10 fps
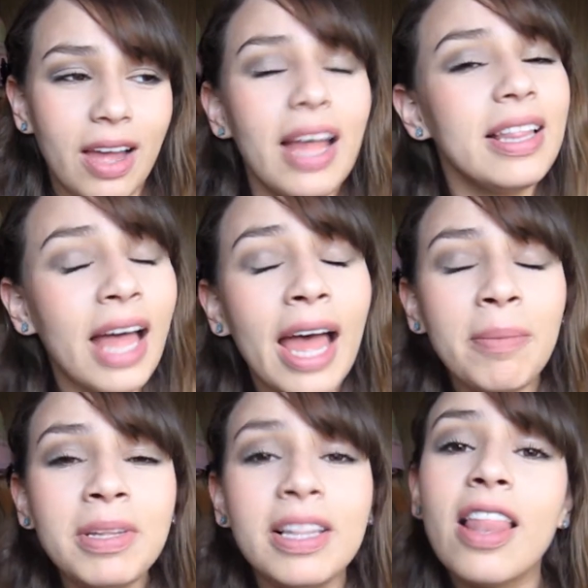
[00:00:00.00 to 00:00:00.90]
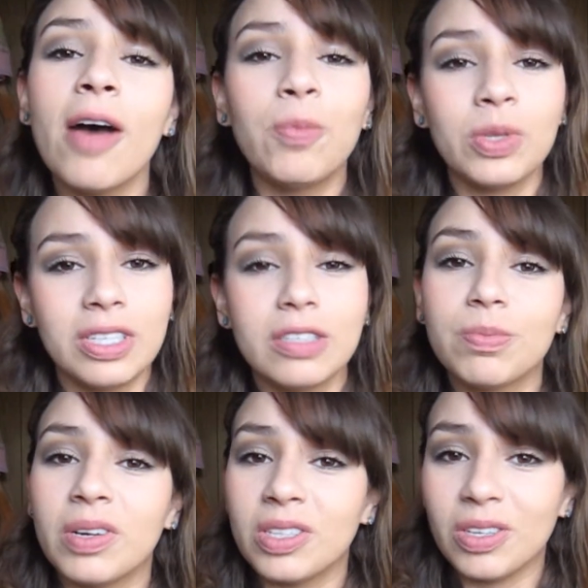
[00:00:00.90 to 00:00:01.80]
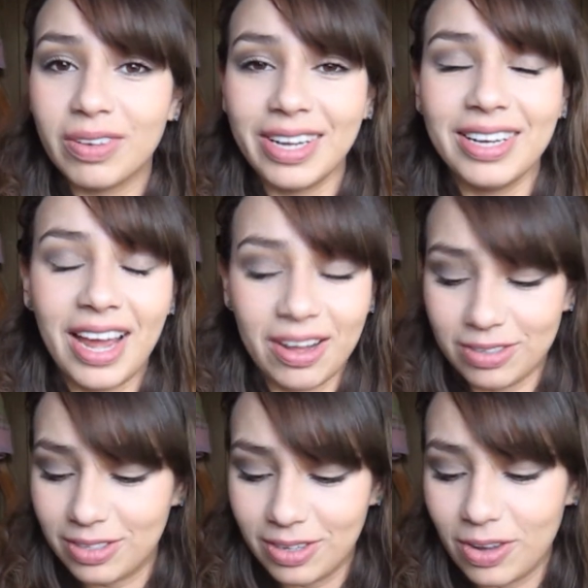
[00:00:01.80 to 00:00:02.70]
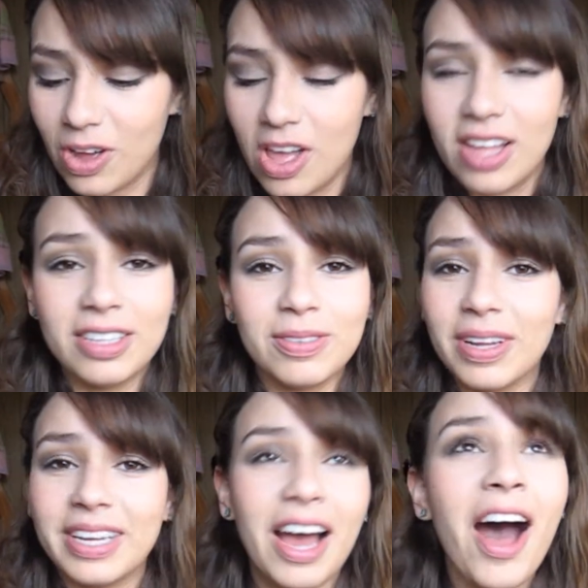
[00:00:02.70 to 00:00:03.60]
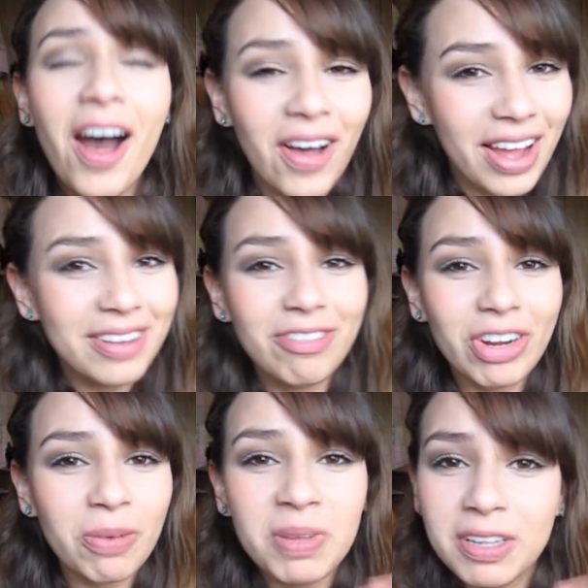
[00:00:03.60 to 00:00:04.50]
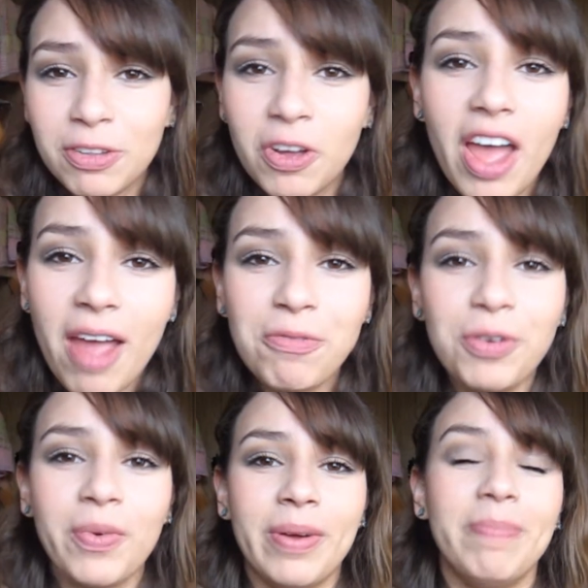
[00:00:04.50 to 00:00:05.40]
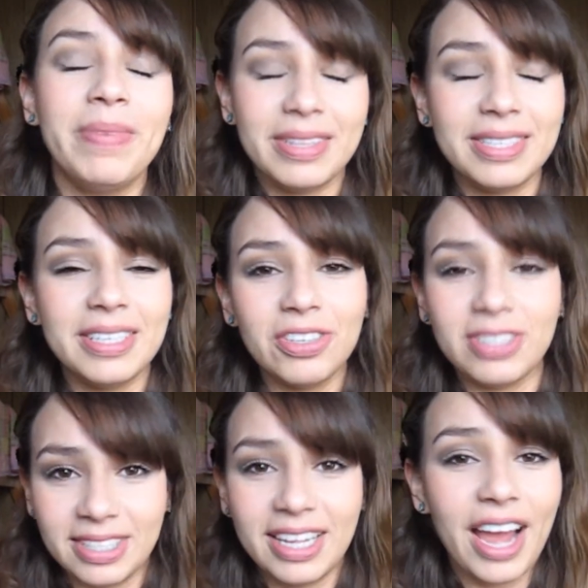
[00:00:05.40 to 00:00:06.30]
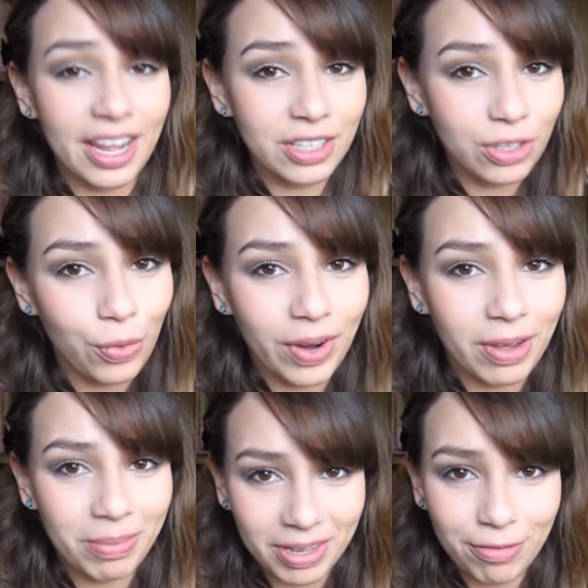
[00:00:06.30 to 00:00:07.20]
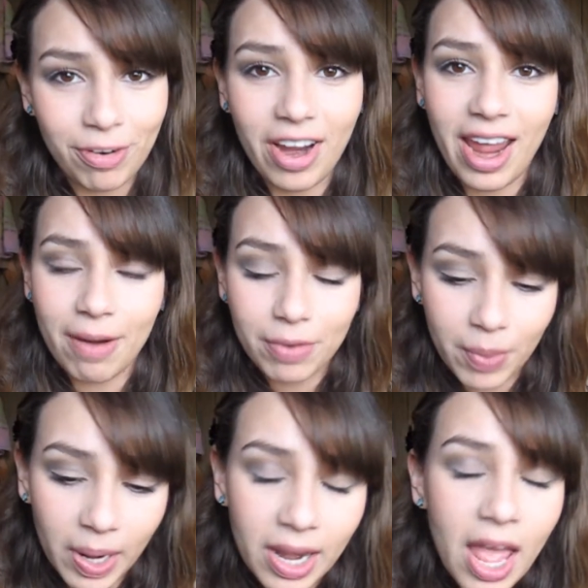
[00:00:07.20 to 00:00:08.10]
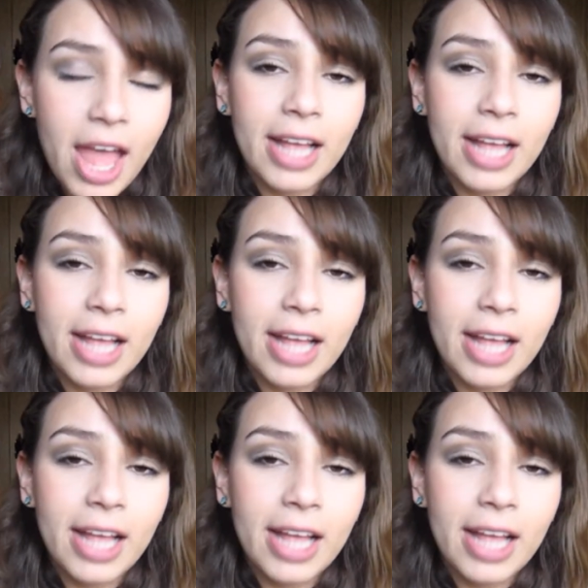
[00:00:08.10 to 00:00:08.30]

I, I'm in love with this product right now so it's like oh I recommend it to everyone but seriously I do recommend it for everyone